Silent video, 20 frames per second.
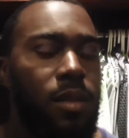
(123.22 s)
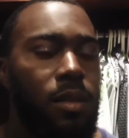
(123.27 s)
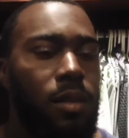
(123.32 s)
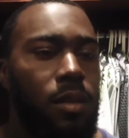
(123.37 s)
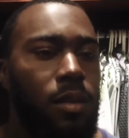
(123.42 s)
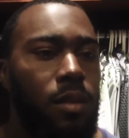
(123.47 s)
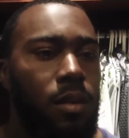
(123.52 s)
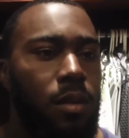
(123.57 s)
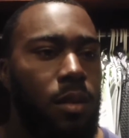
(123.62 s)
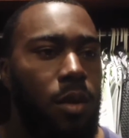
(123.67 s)

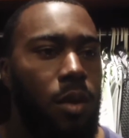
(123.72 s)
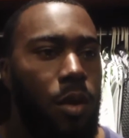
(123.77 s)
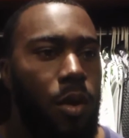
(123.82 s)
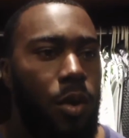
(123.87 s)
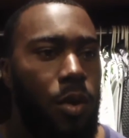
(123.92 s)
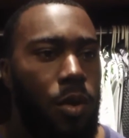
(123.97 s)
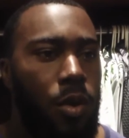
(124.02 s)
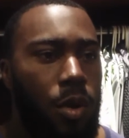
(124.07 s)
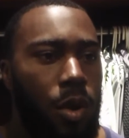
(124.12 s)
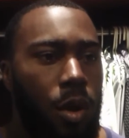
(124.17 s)
than
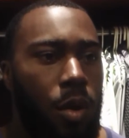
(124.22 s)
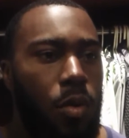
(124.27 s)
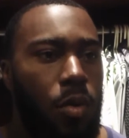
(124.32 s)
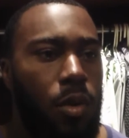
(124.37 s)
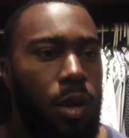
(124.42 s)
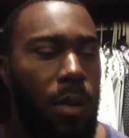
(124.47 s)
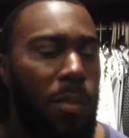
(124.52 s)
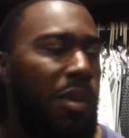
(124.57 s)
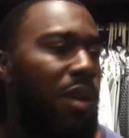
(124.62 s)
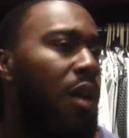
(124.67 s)
you know
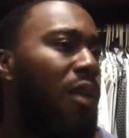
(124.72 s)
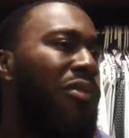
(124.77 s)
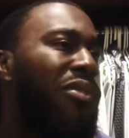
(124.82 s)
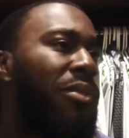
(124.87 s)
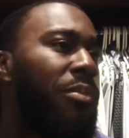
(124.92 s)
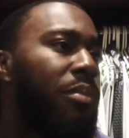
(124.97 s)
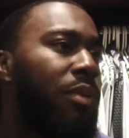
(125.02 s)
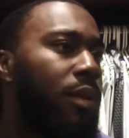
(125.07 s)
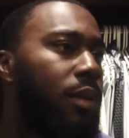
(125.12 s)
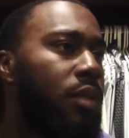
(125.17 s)
coming off
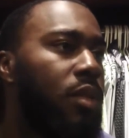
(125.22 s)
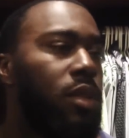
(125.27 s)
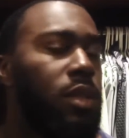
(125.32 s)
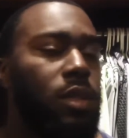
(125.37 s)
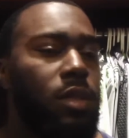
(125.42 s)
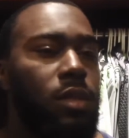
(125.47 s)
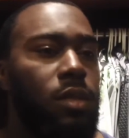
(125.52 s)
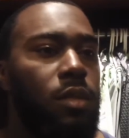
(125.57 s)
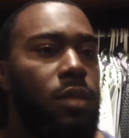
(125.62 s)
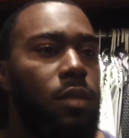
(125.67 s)
the bench
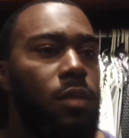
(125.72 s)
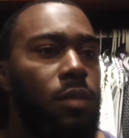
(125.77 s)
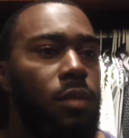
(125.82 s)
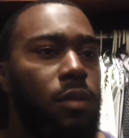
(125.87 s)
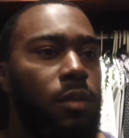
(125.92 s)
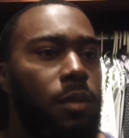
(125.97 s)
and